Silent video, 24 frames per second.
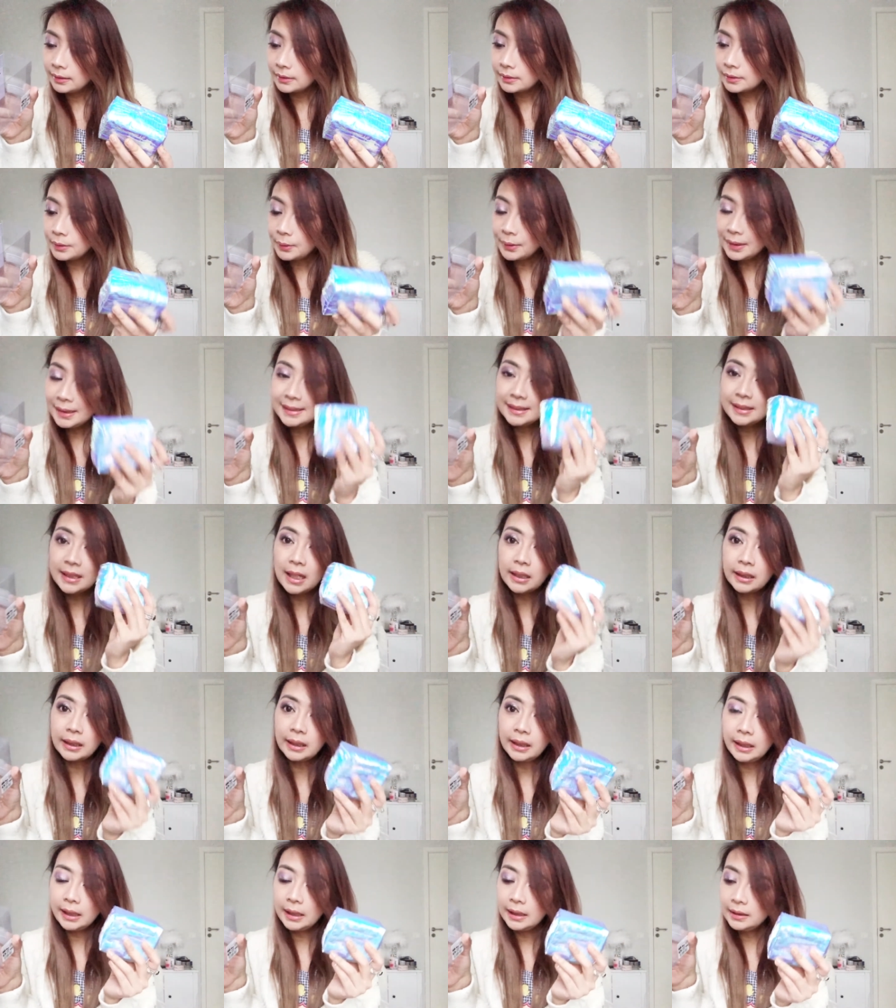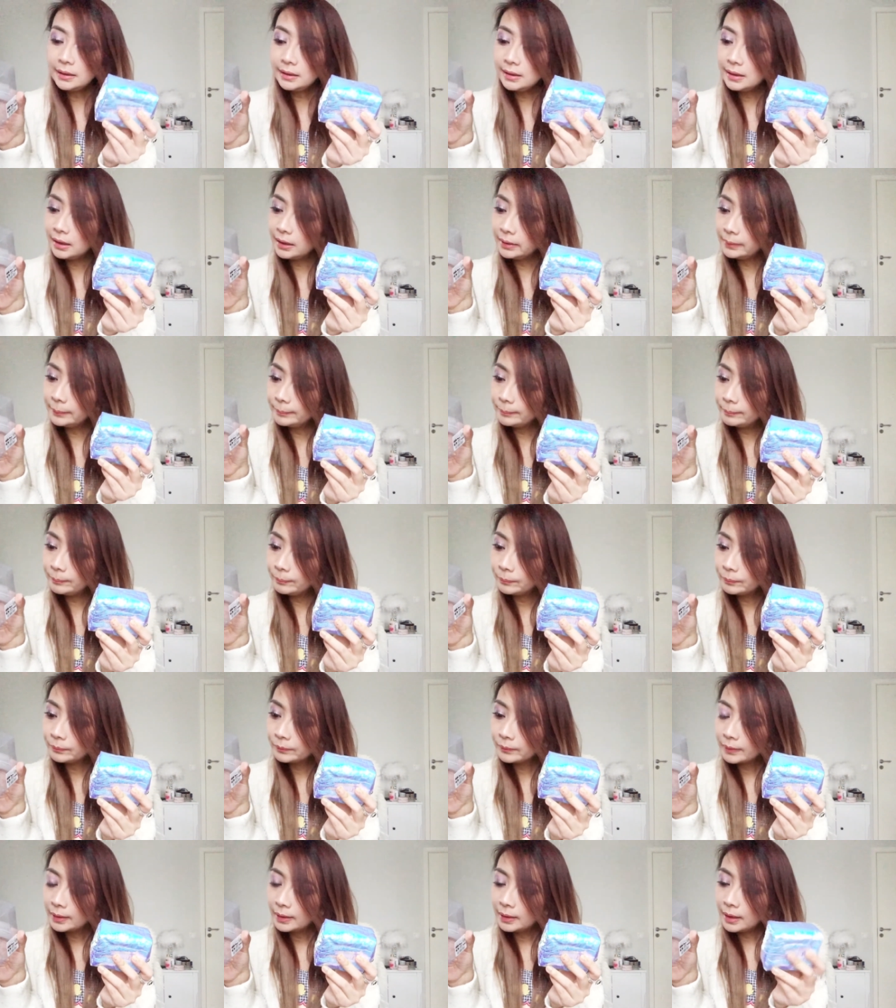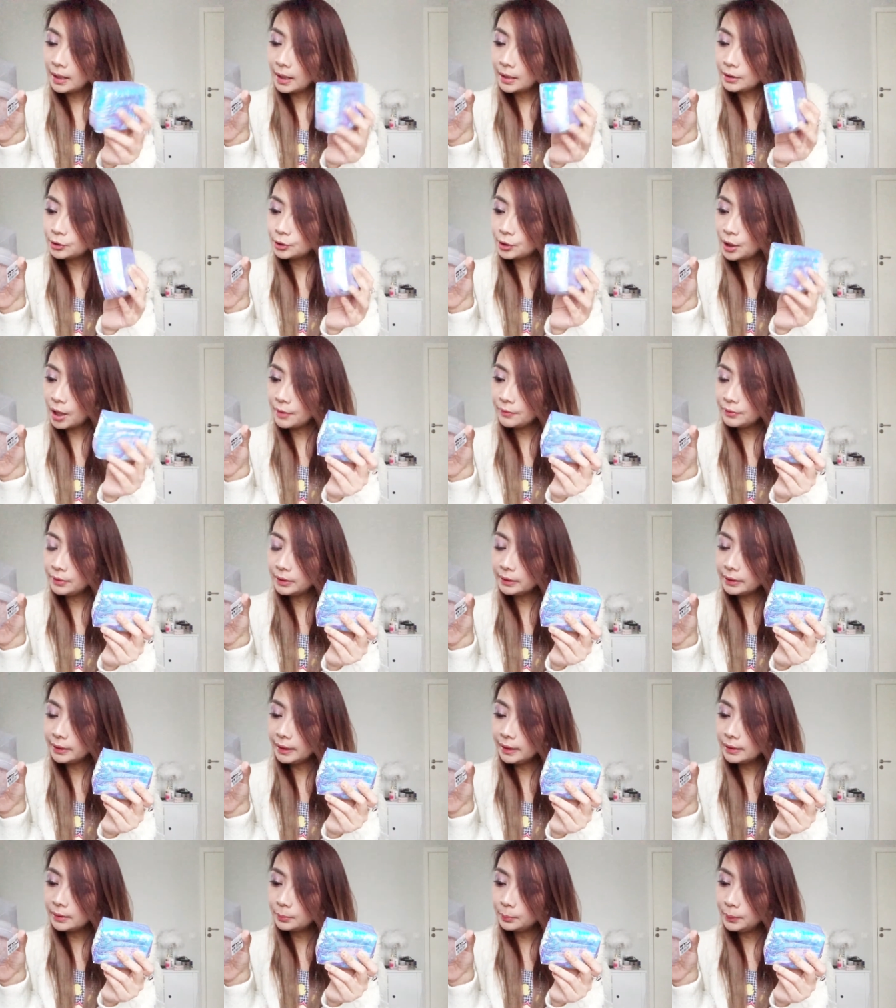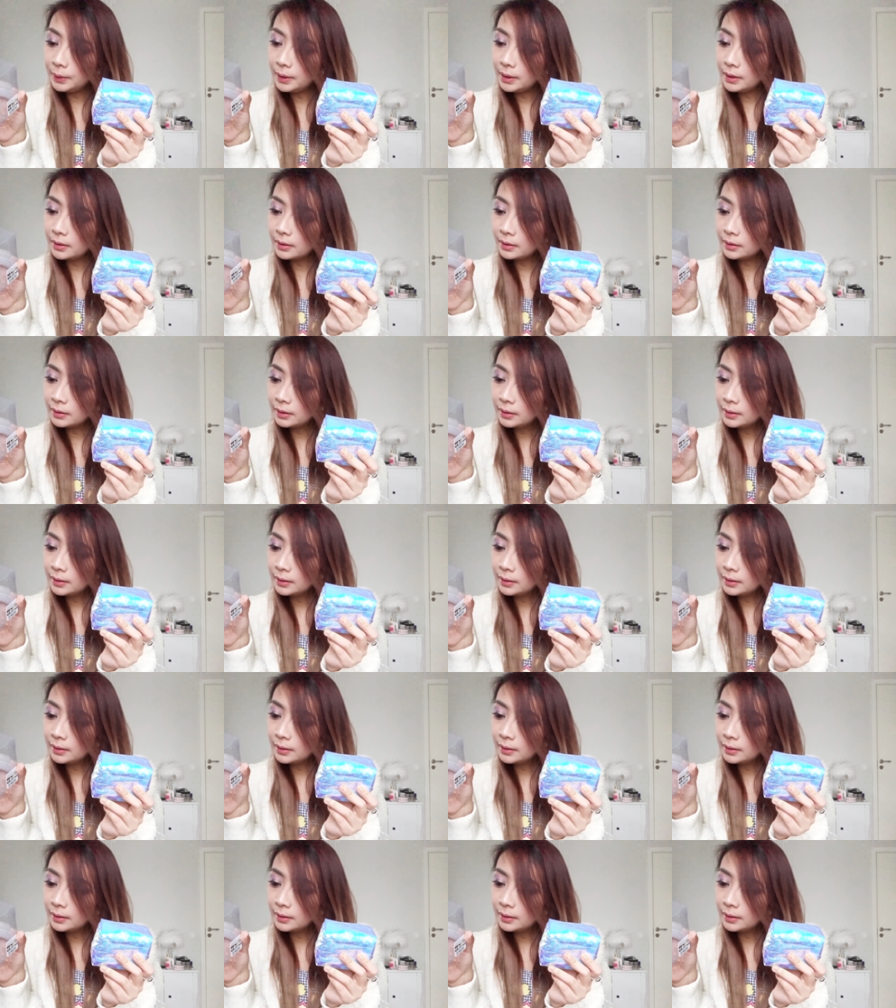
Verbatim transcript: so it's a kit a travel kit with